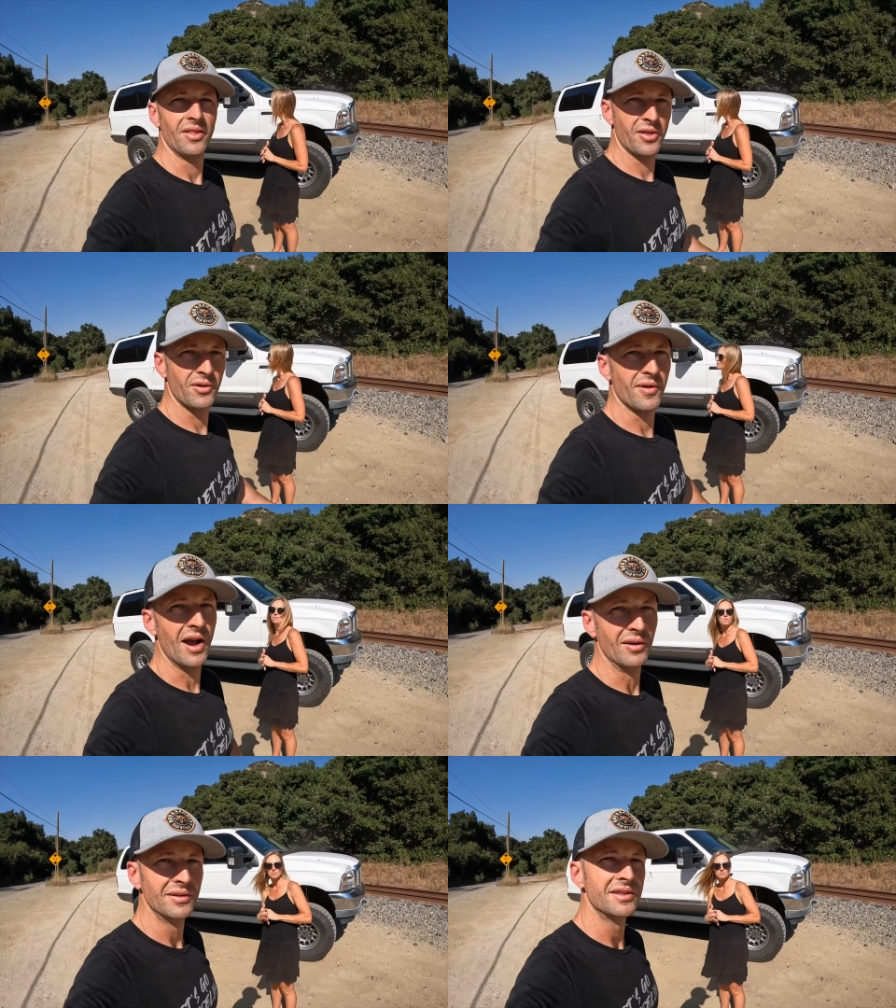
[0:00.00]
A third
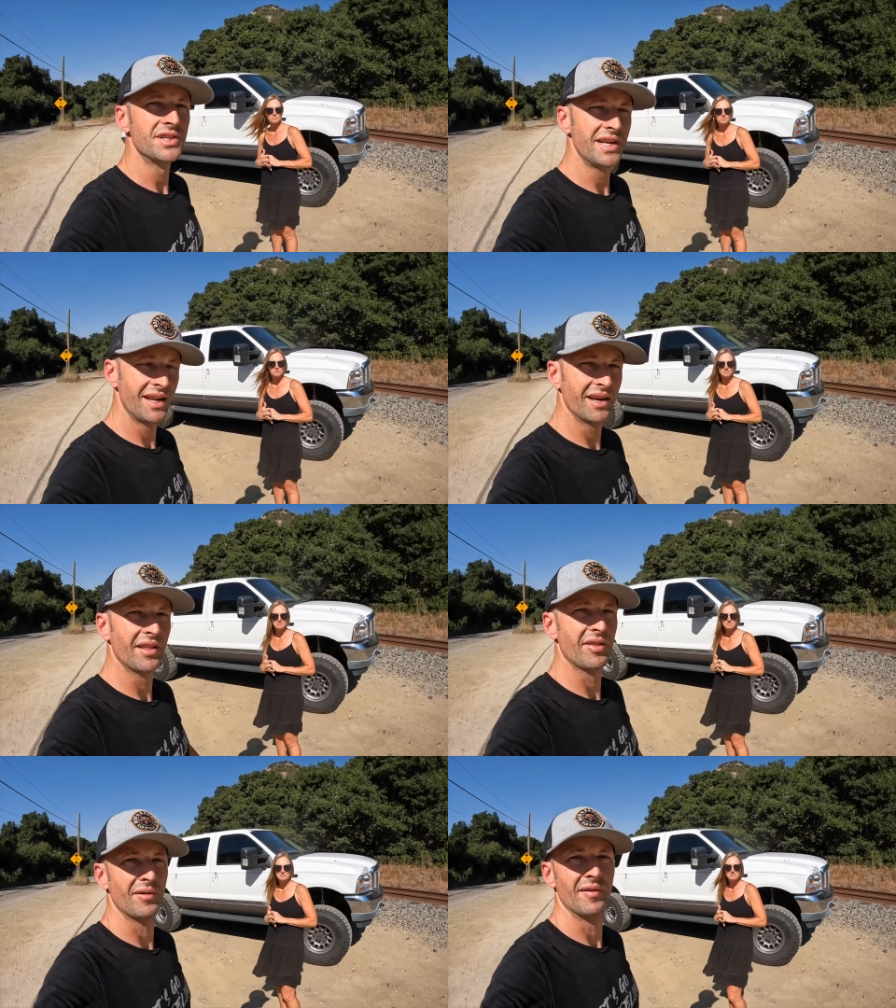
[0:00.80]
row. She needed
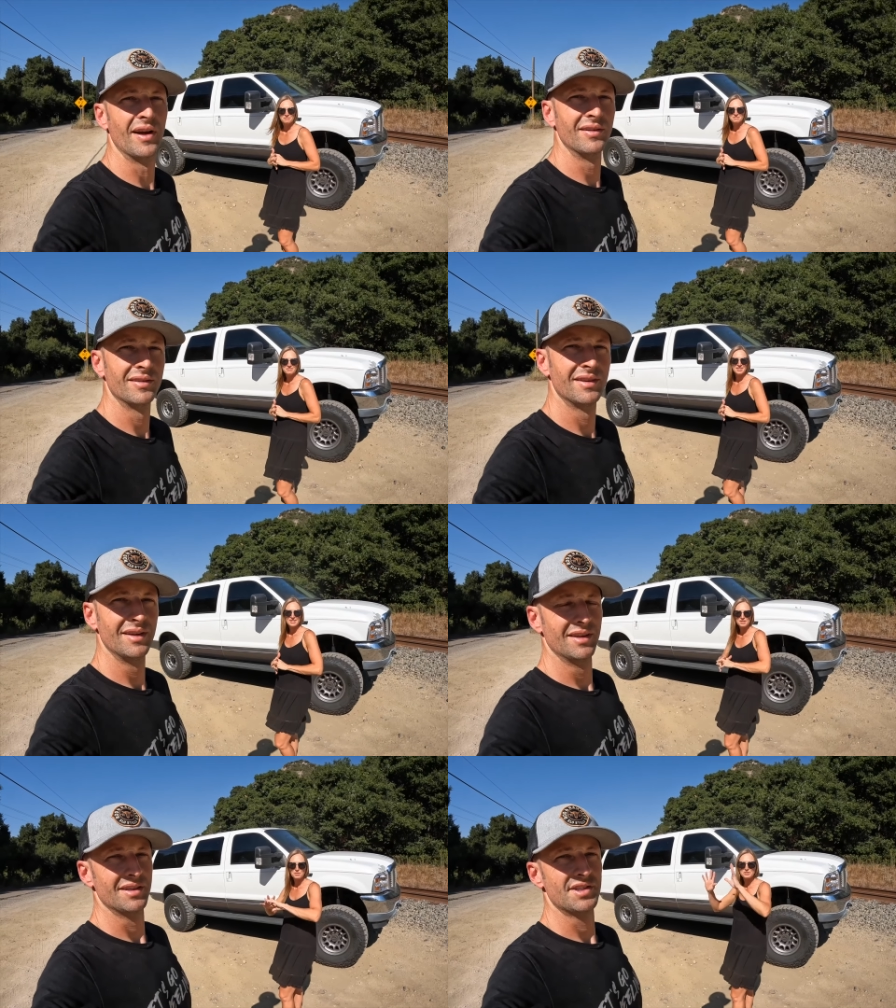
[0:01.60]
a third row.
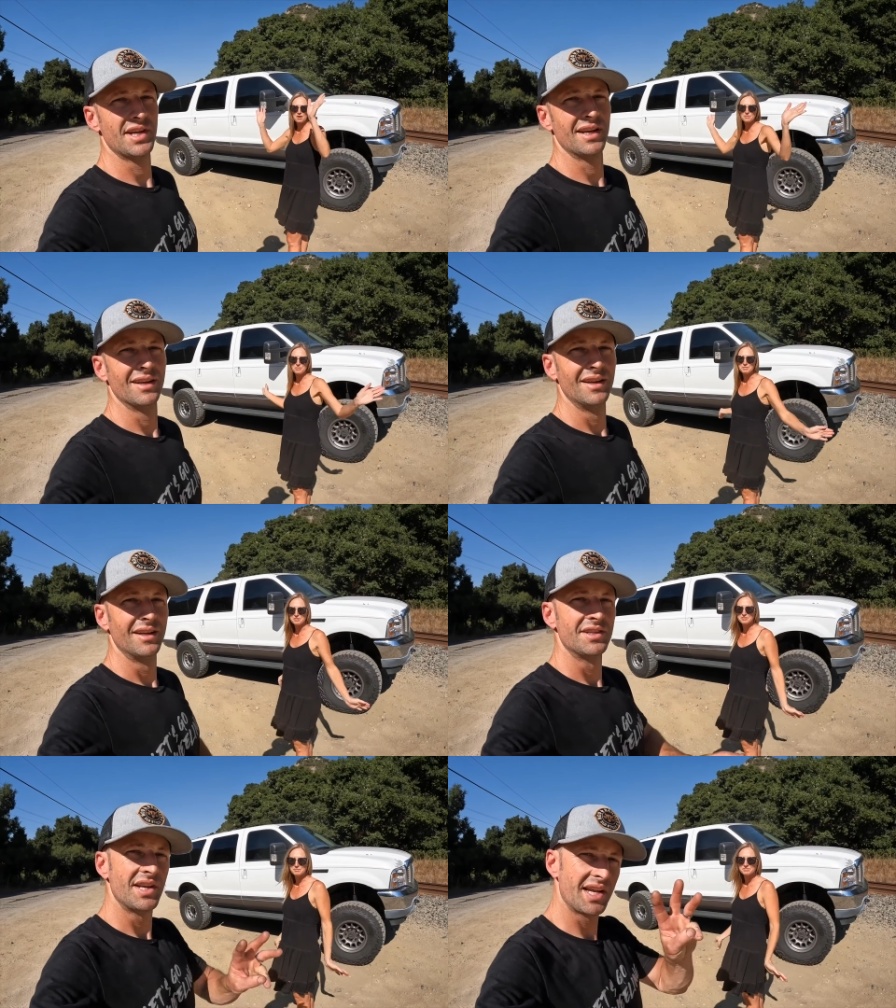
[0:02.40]
Holds she, all the
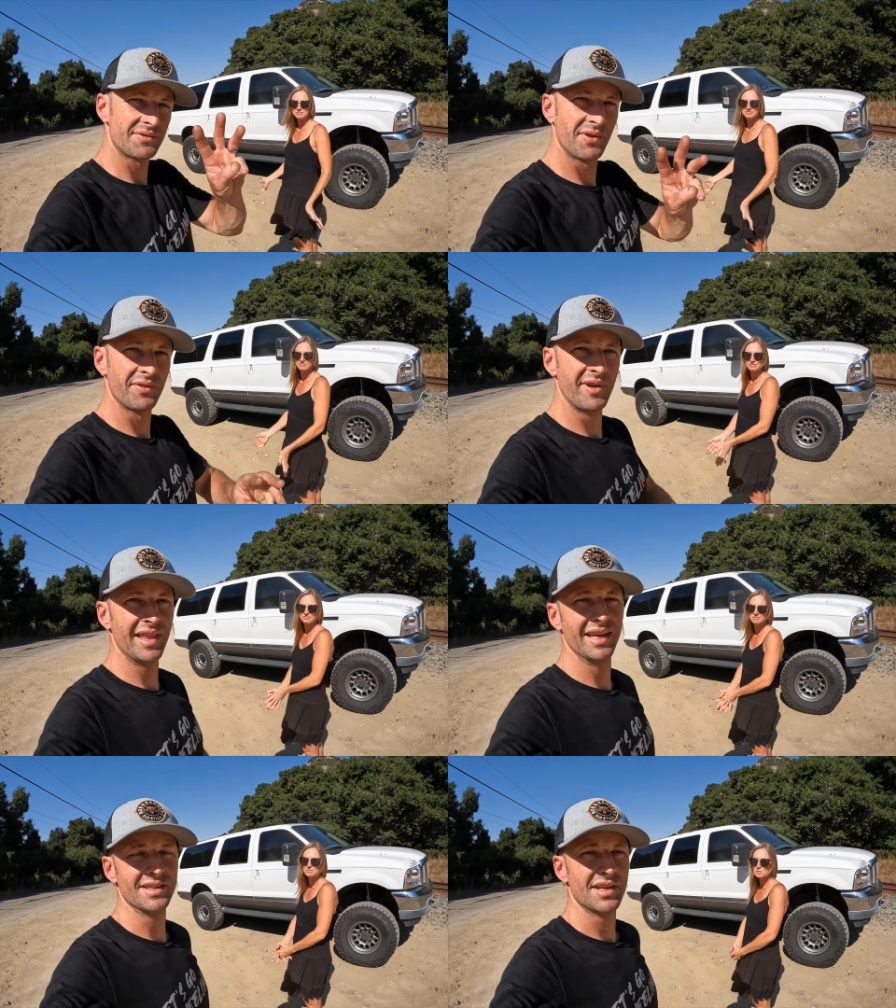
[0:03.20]
people. She asked for three
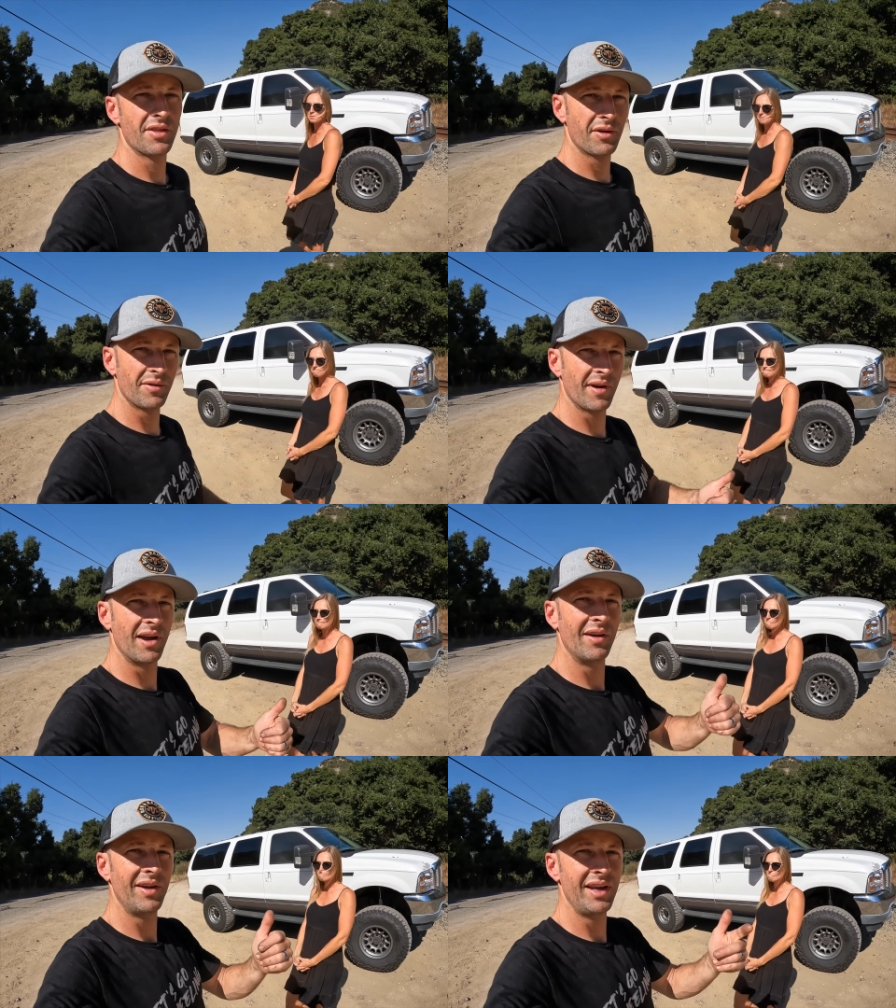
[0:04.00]
things. A third
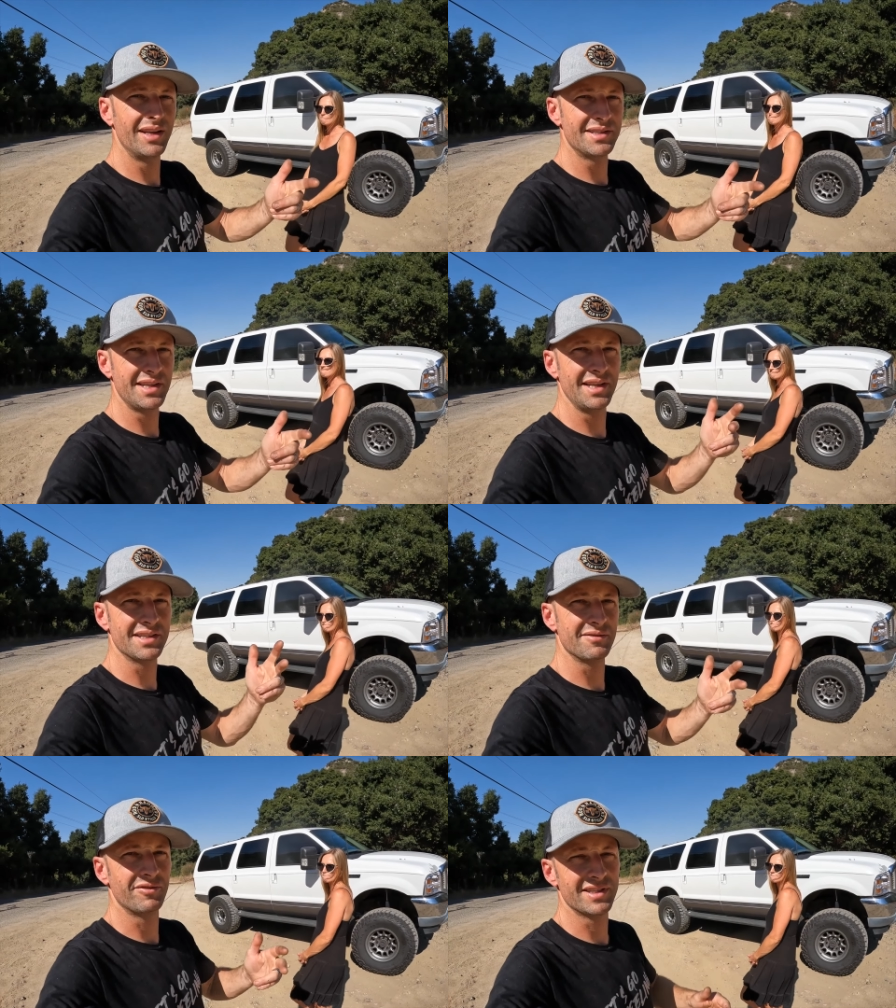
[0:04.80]
row, heated
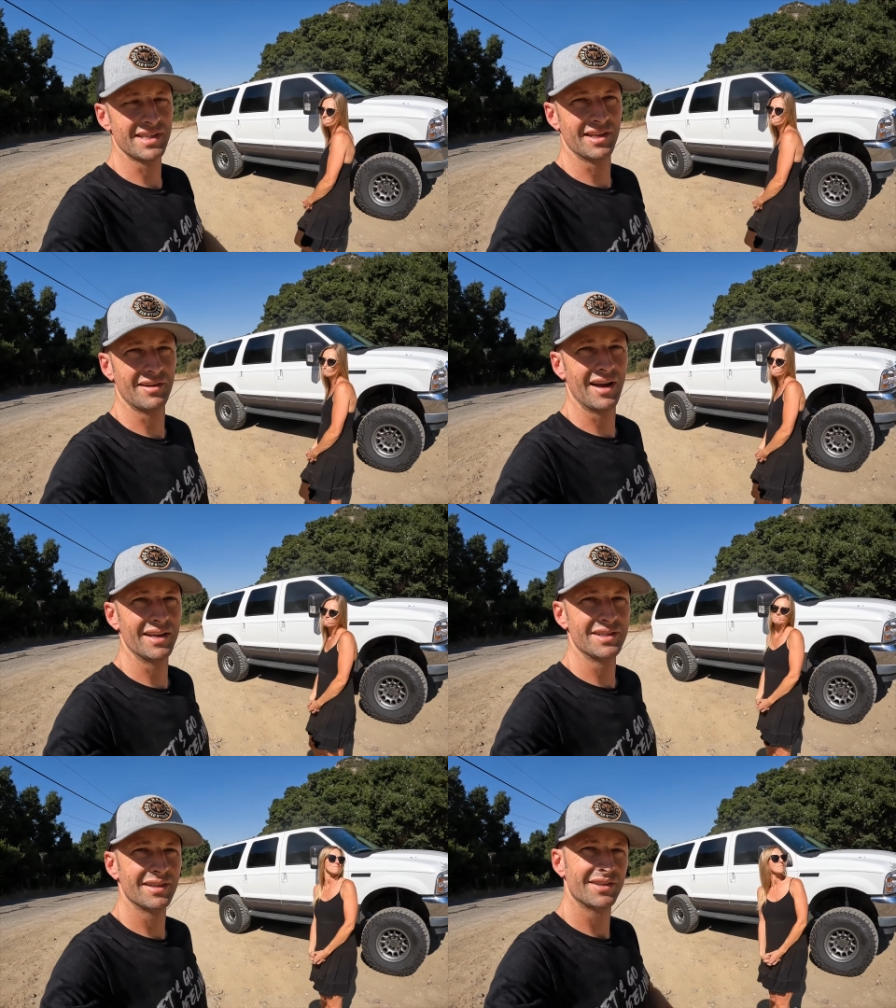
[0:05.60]
seats, and fits in the
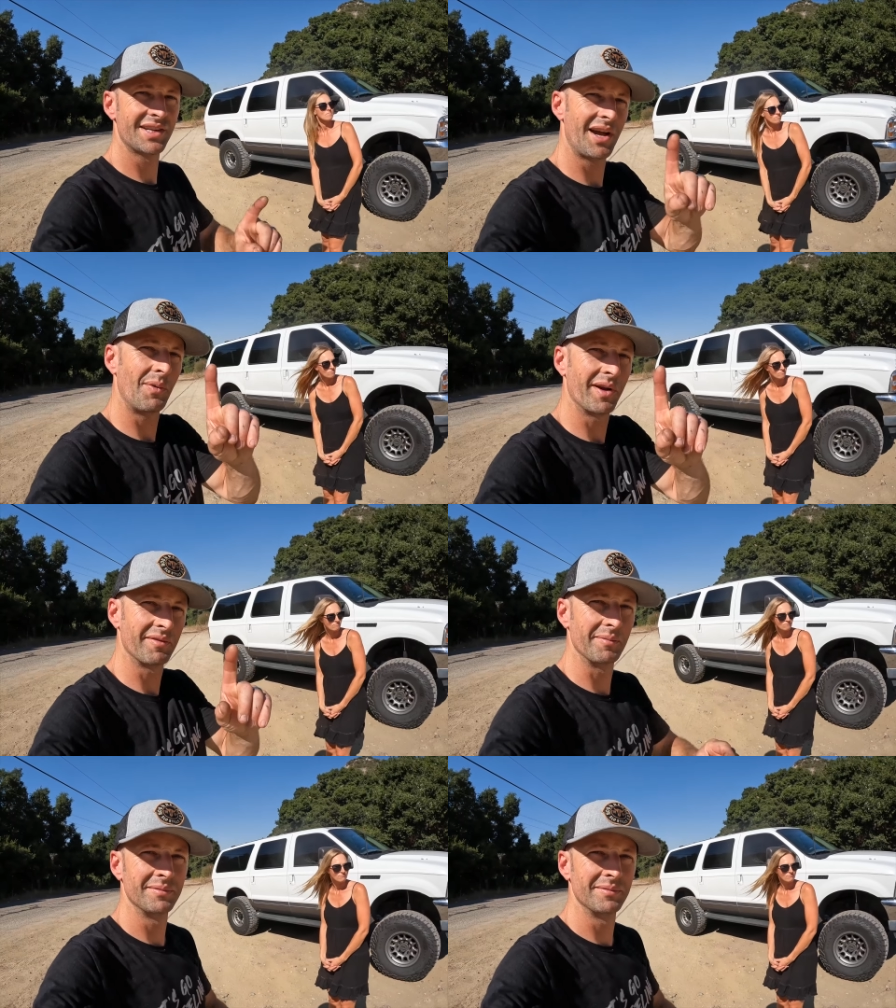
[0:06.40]
garage. She got one of them.